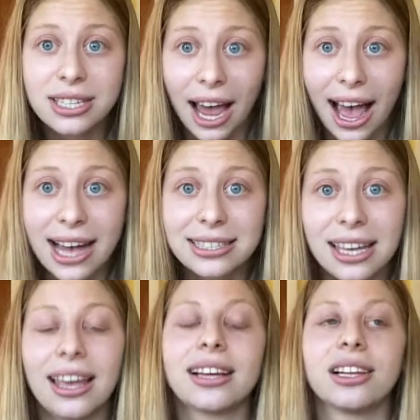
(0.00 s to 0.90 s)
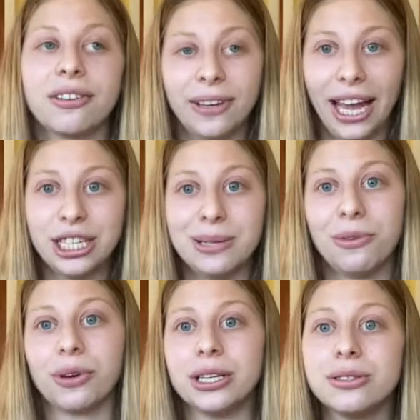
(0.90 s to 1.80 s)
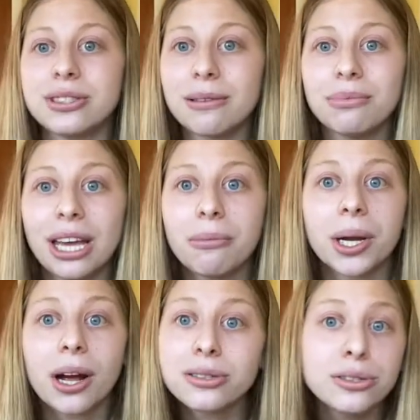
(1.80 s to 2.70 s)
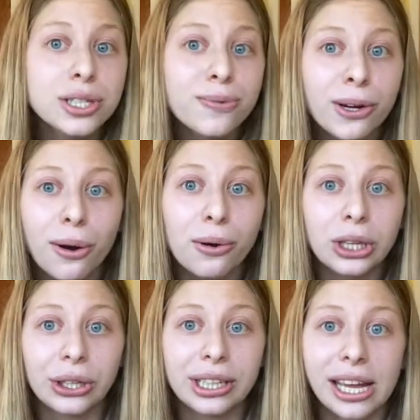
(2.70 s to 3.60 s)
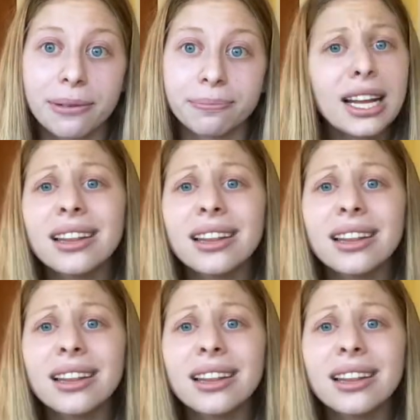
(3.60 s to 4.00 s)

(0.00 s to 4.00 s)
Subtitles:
to ask and get clarification before you do something, but also just for your own learning.